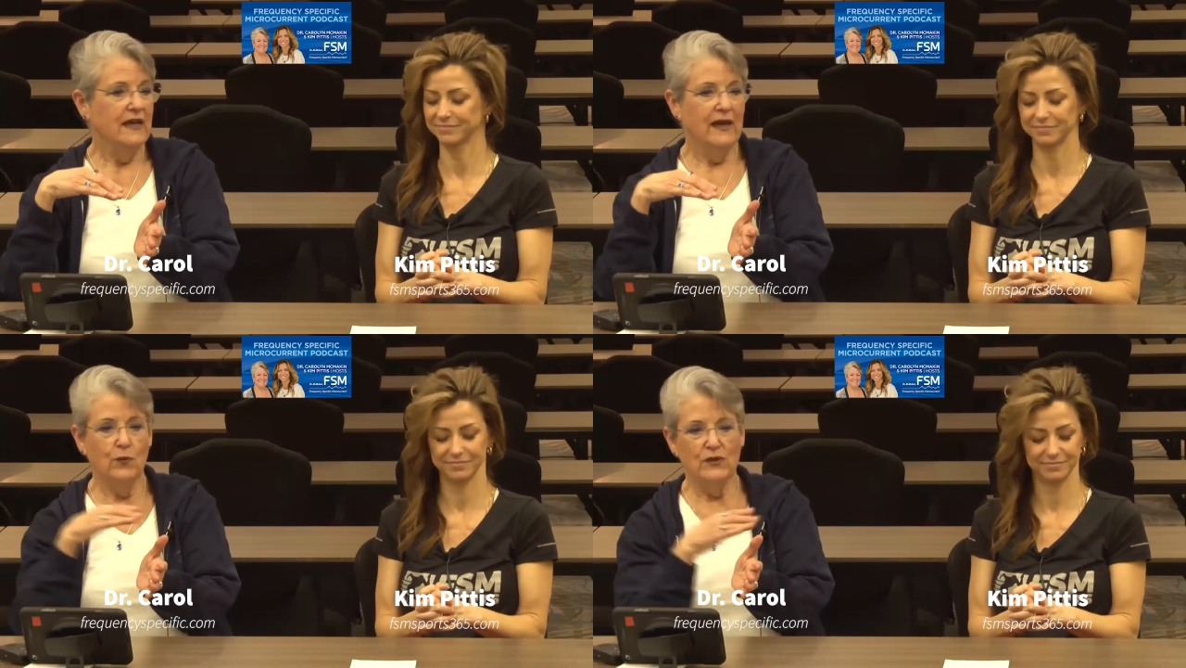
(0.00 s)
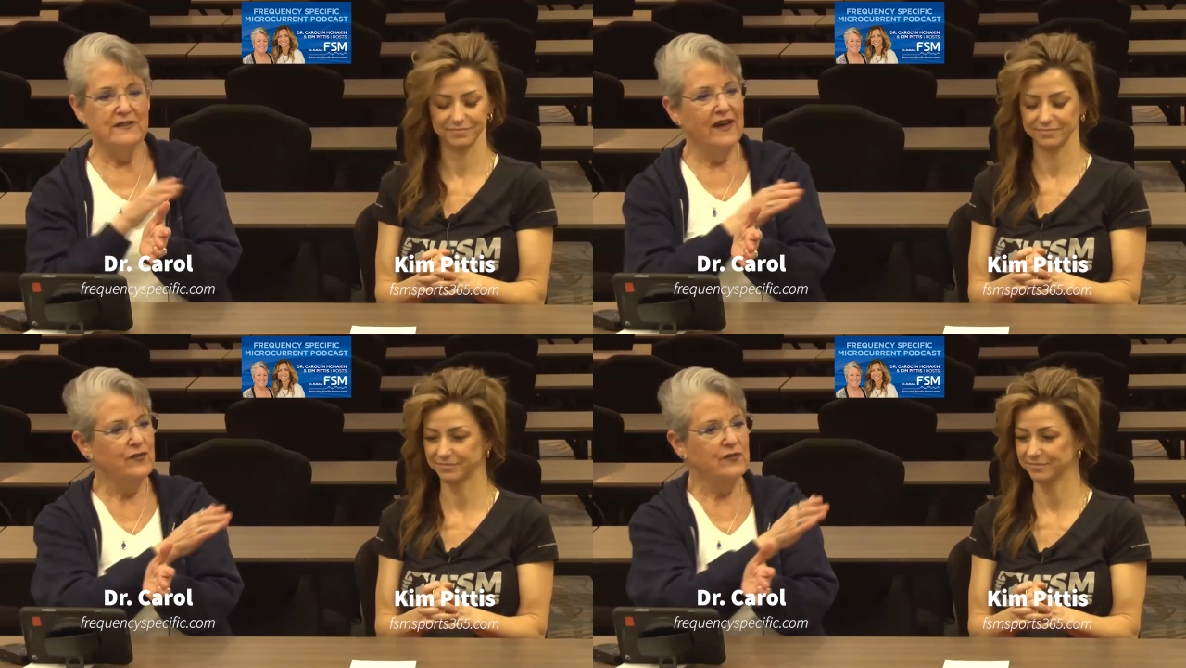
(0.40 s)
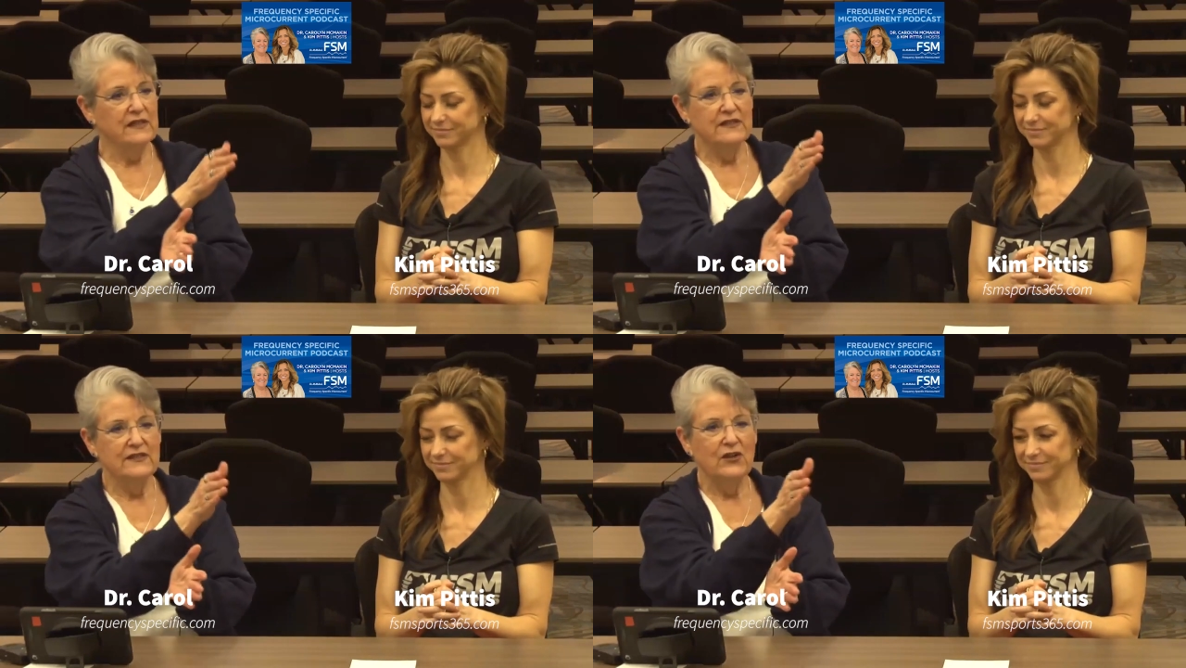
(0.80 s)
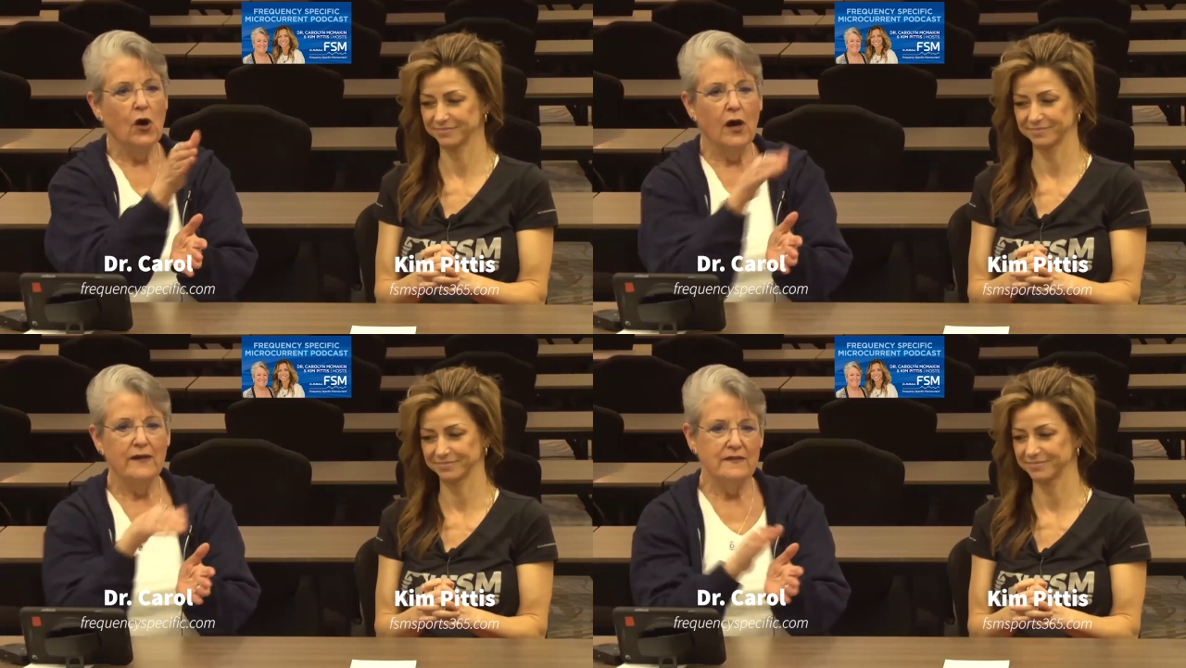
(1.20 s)
Speaker 1: it would definitely
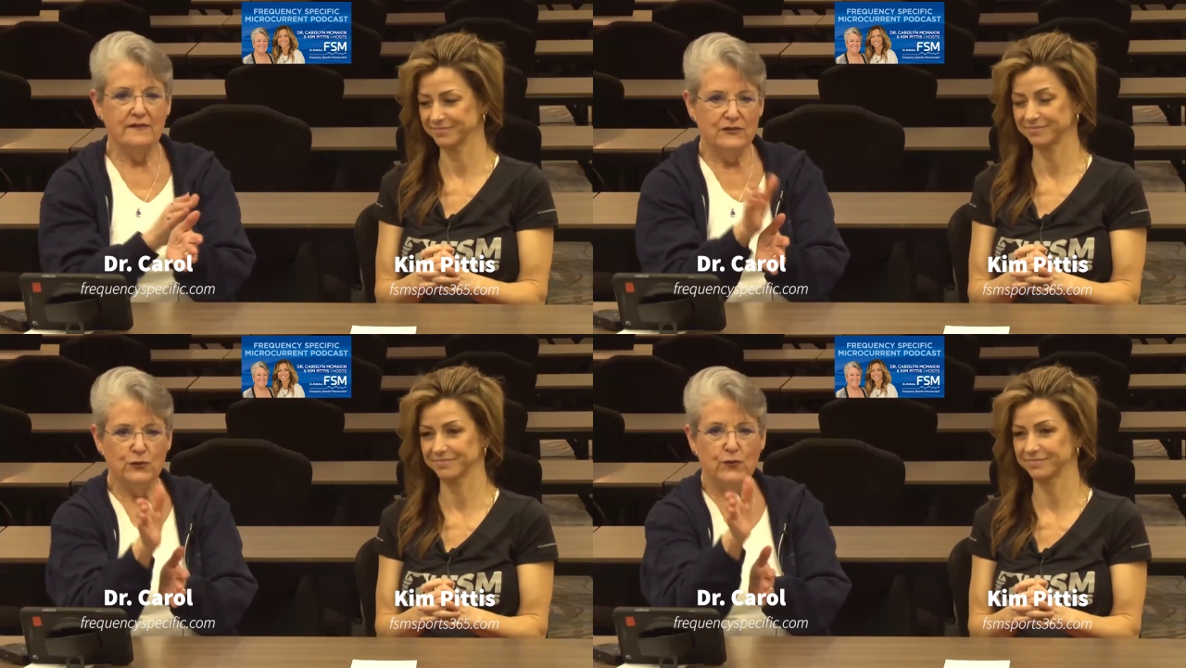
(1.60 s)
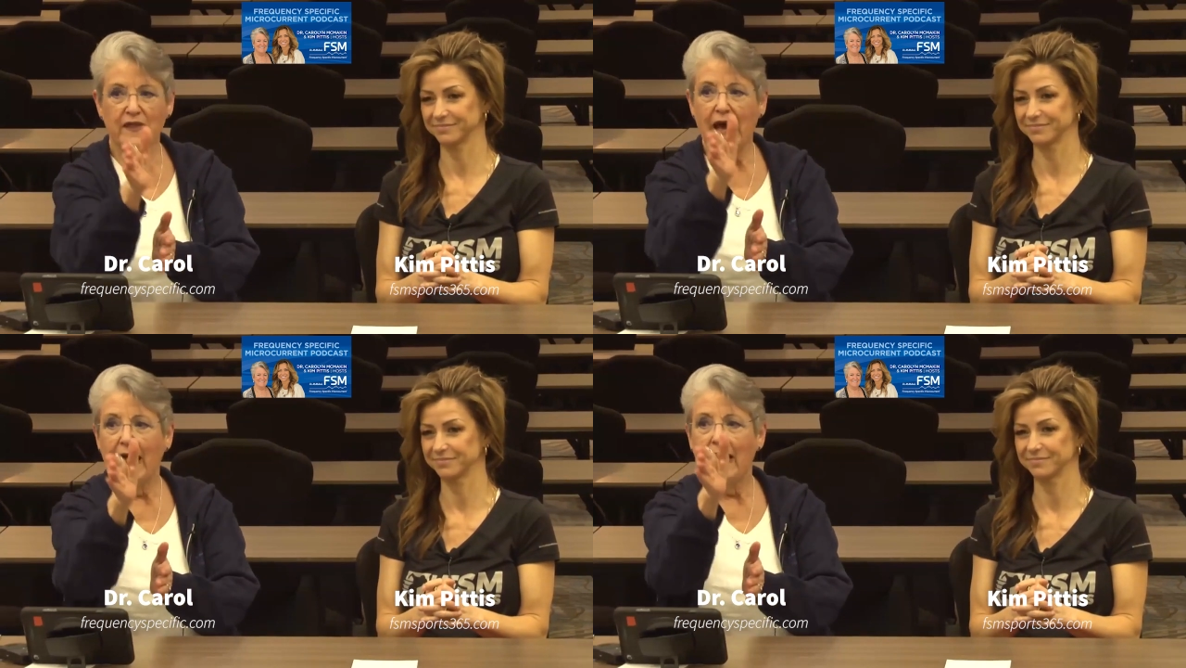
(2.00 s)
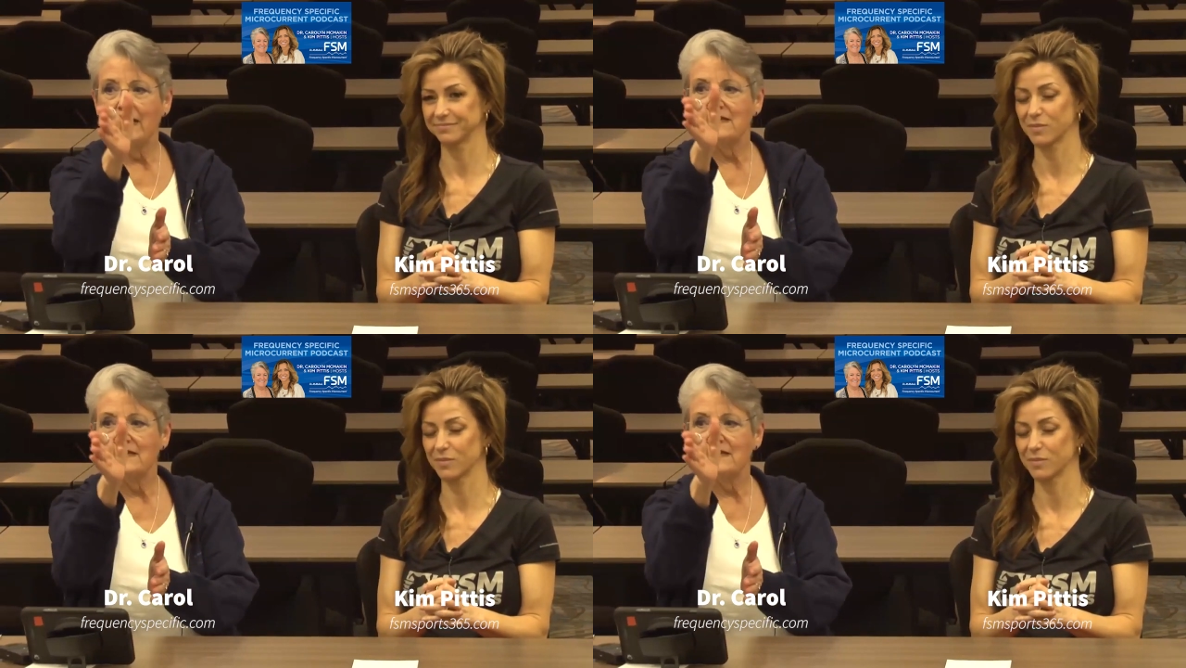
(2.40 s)
not do that.